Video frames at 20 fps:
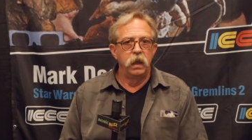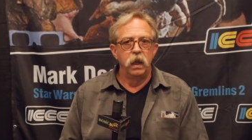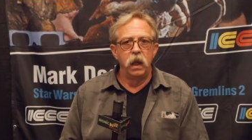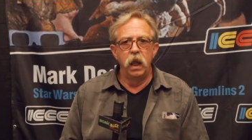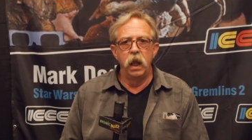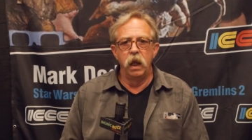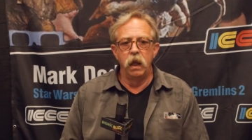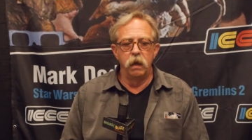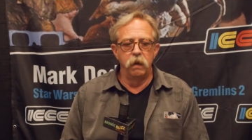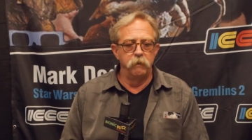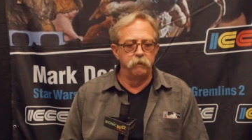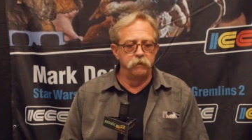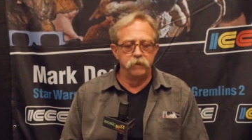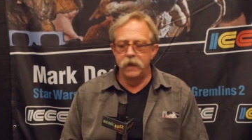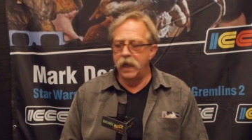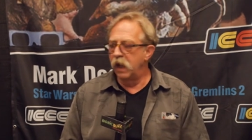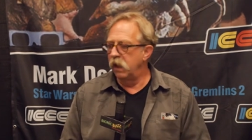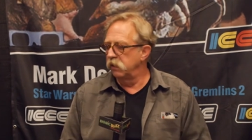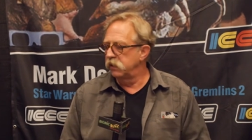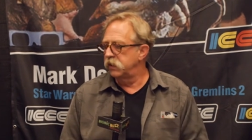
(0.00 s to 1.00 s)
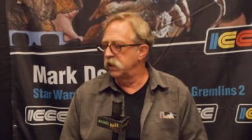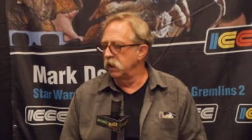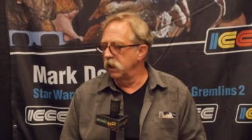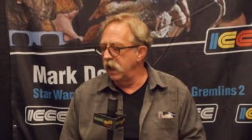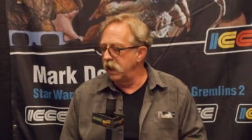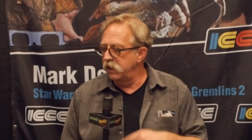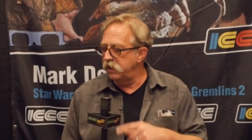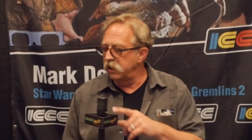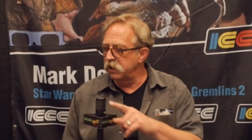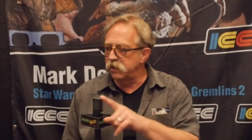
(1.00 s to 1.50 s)
Um, now,
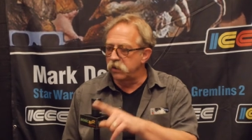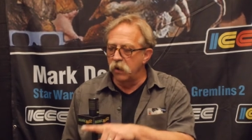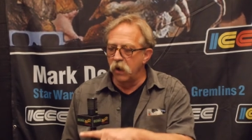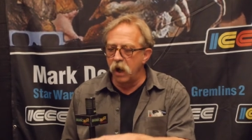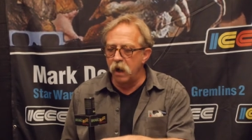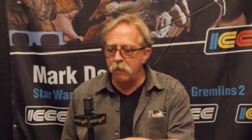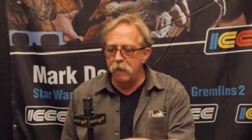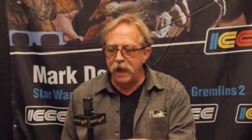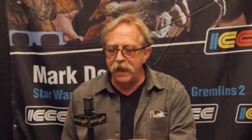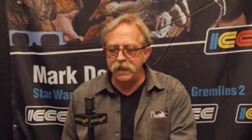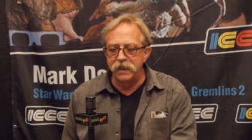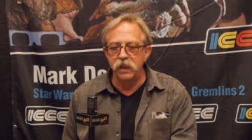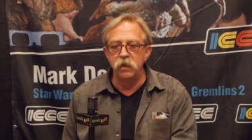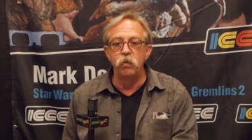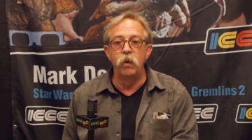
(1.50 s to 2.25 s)
Salacious Crumb, I did